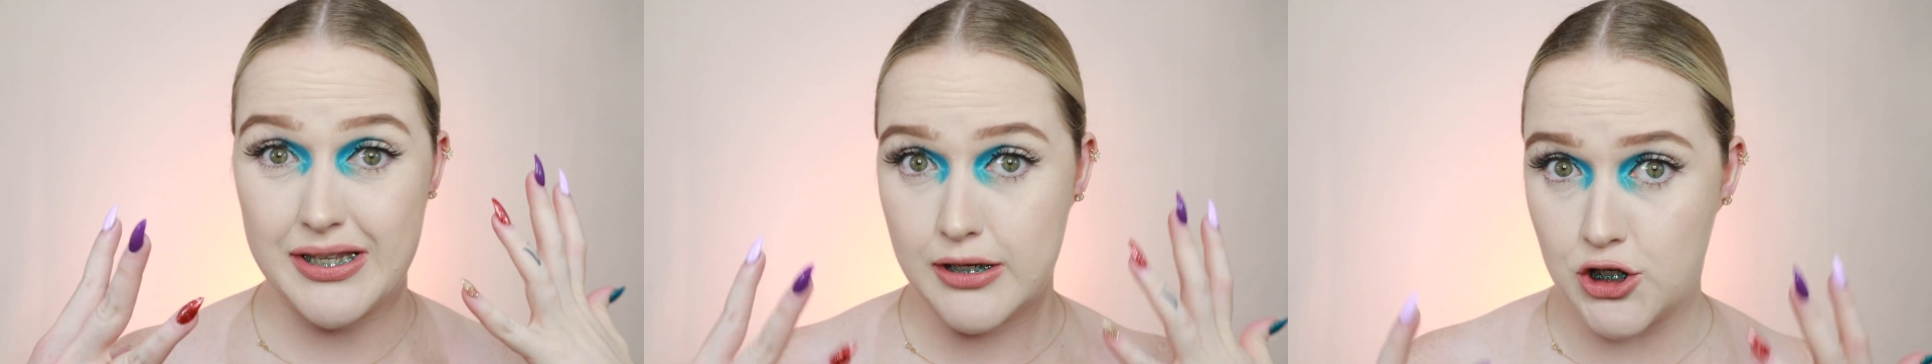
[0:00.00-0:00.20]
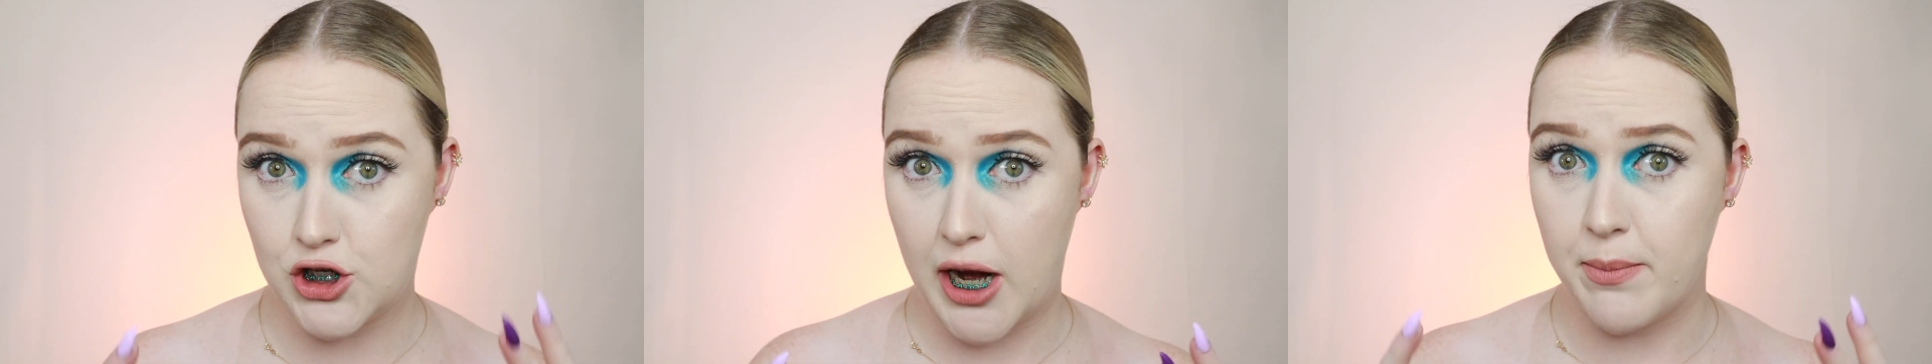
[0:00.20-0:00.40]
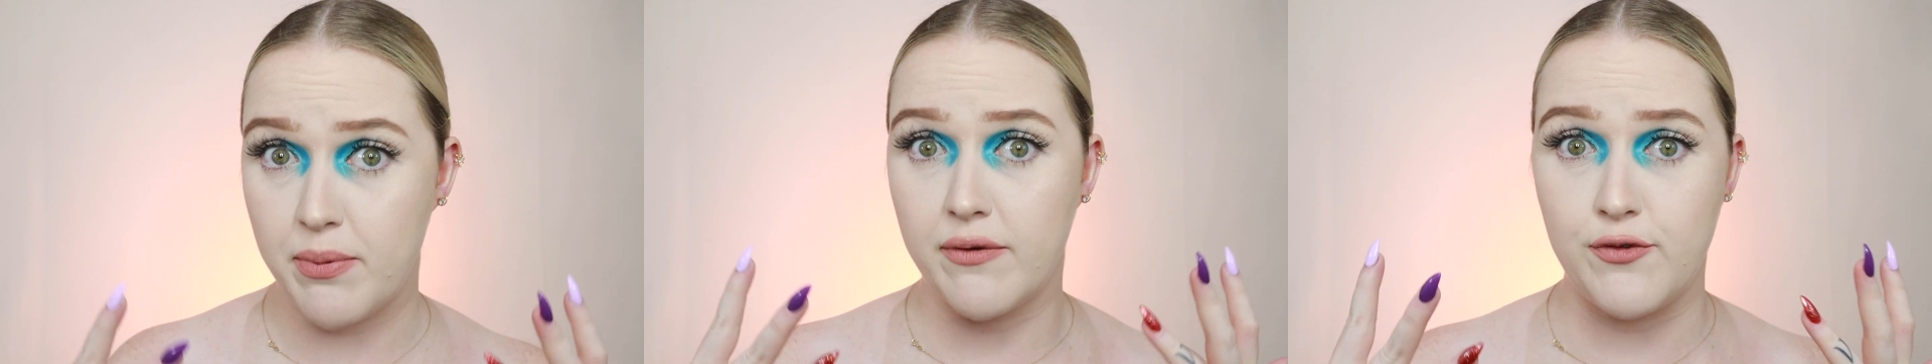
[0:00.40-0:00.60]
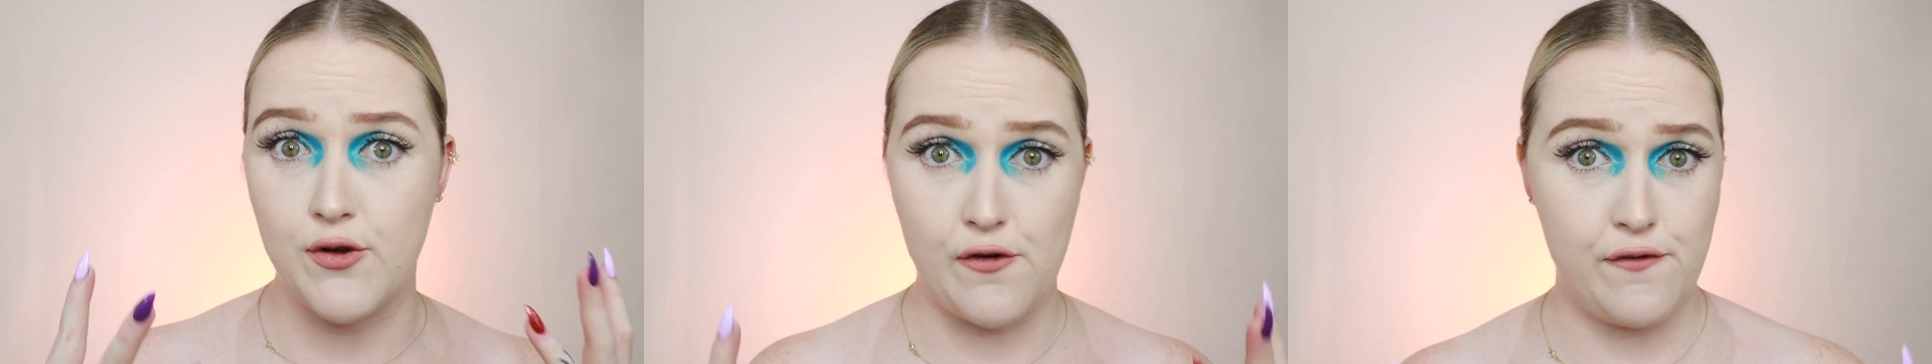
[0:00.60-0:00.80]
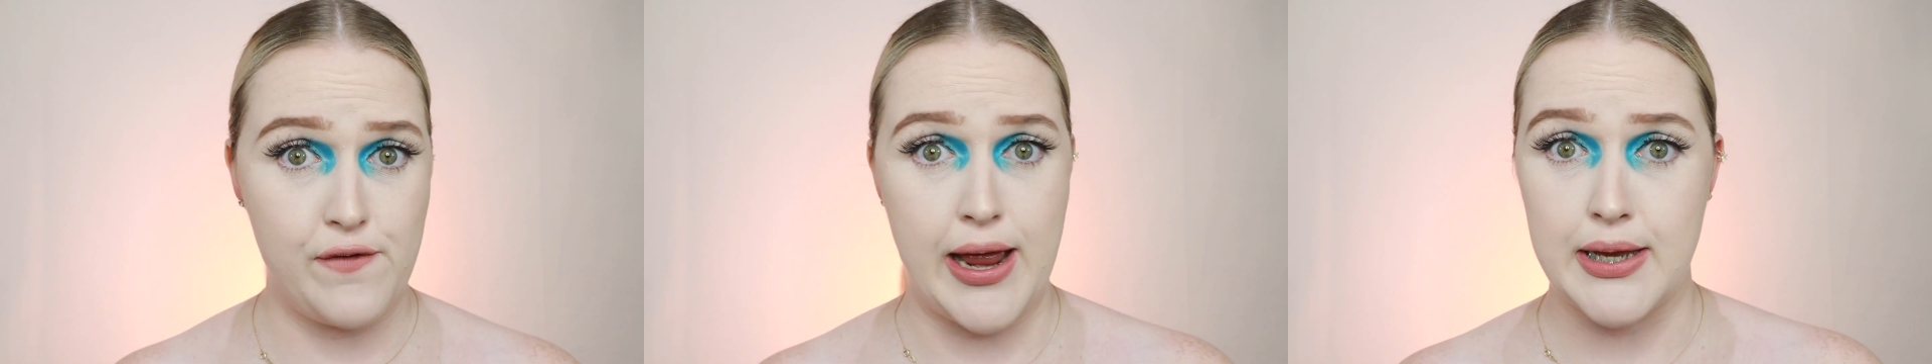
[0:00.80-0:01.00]
the shape of your
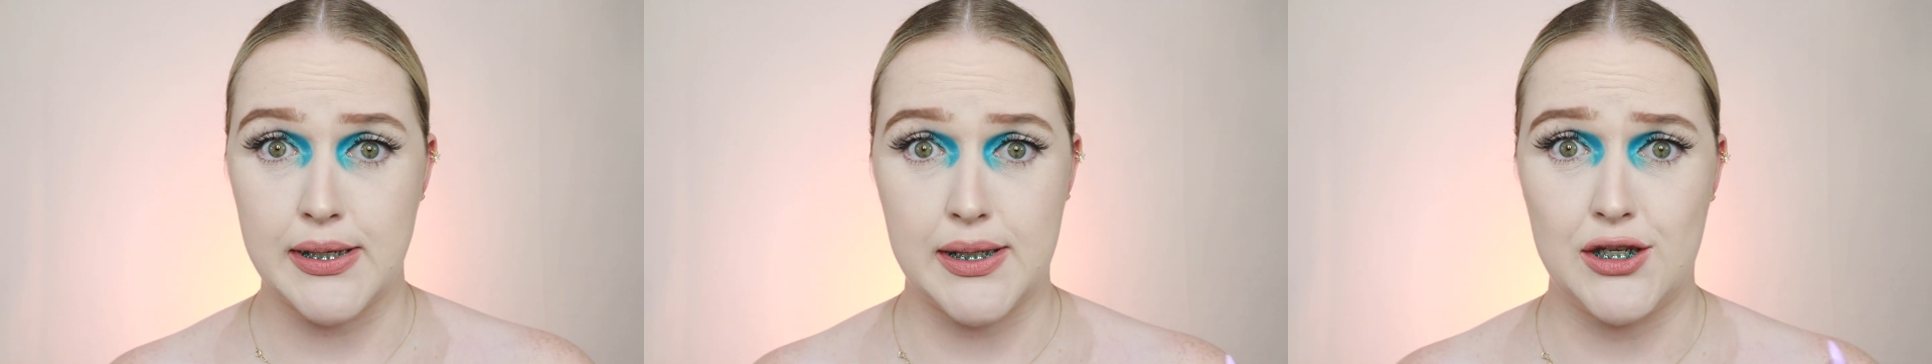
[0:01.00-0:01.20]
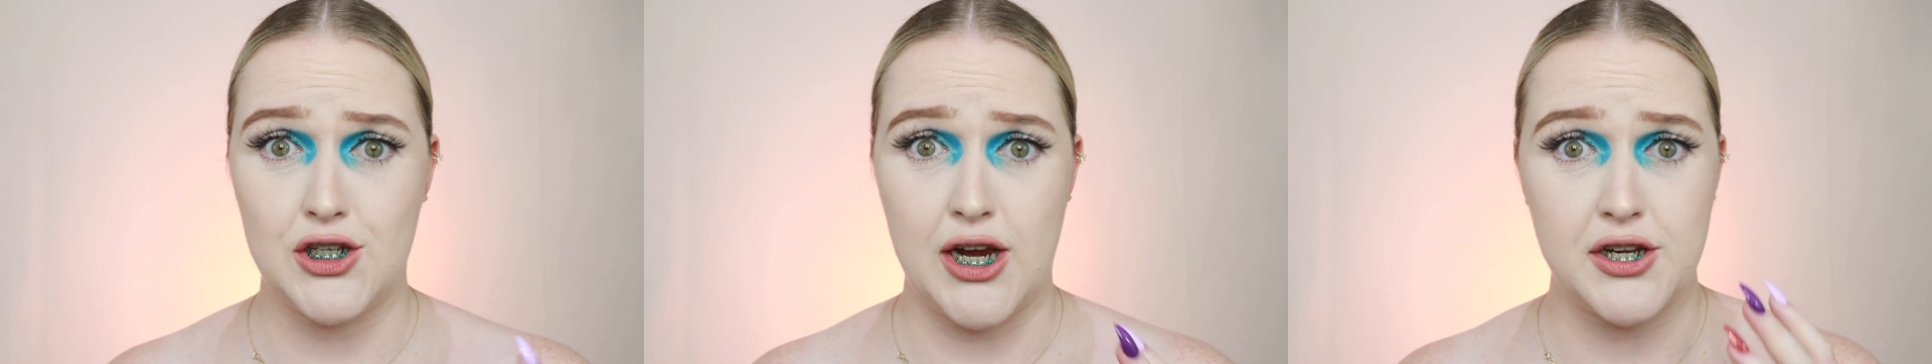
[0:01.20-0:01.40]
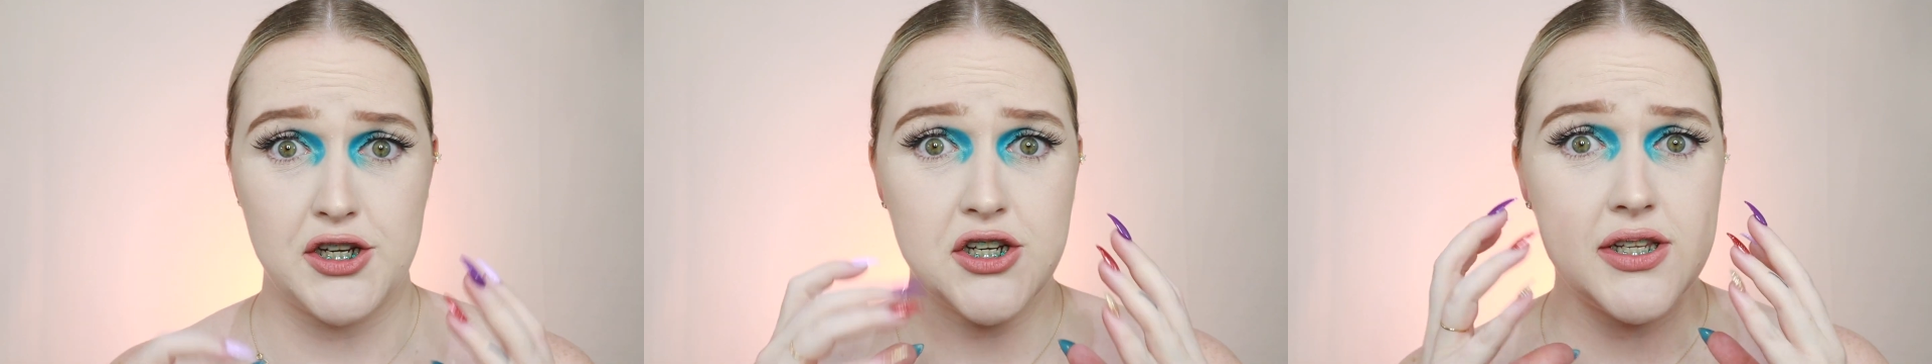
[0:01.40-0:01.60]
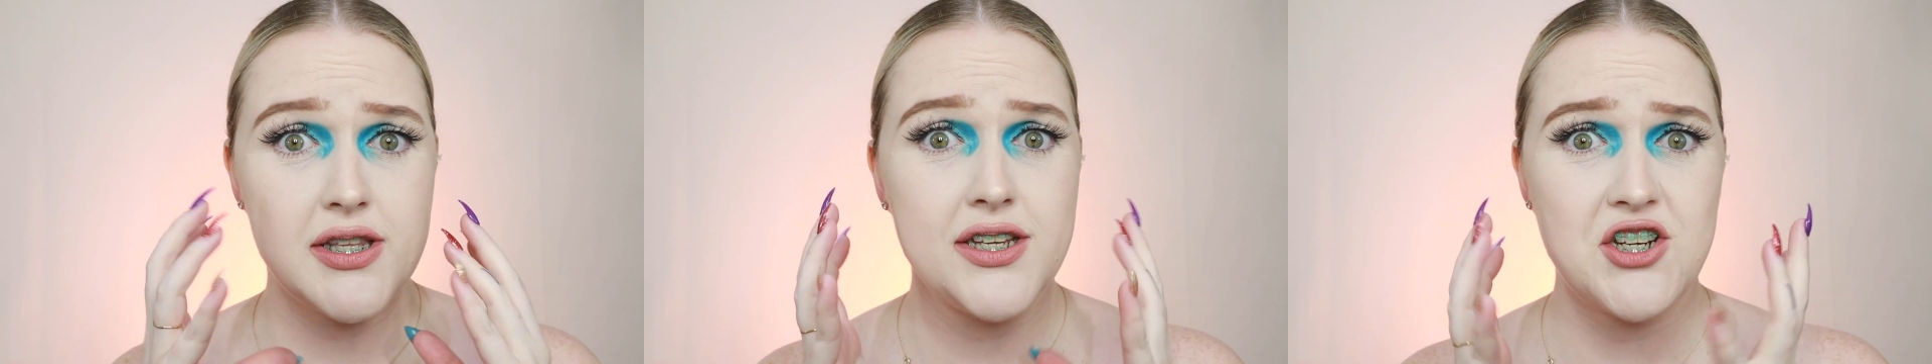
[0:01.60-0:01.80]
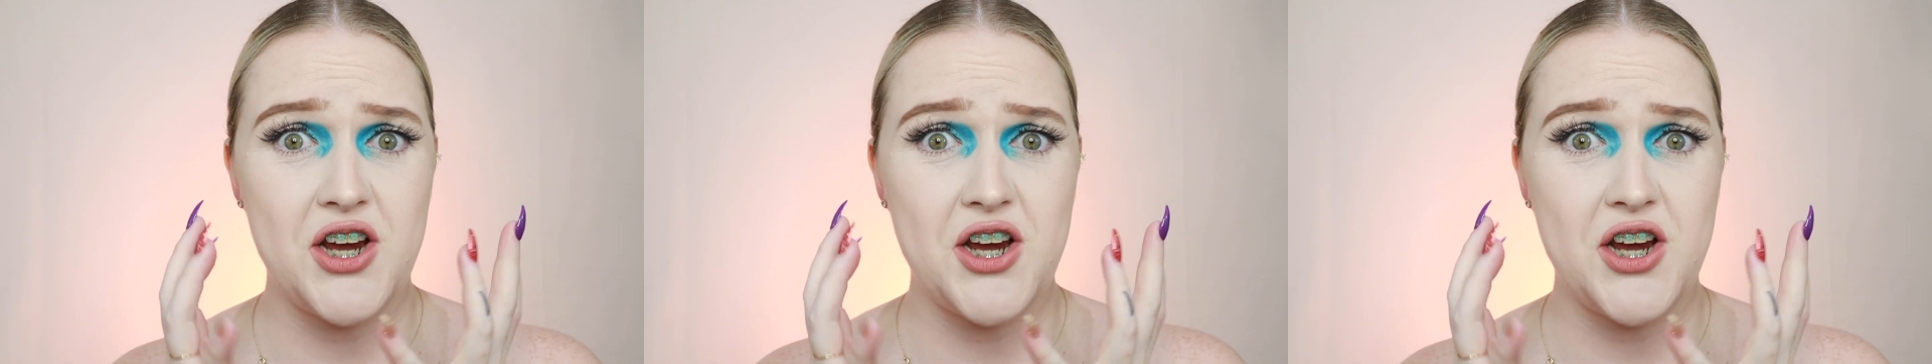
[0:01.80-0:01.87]
face, it changes the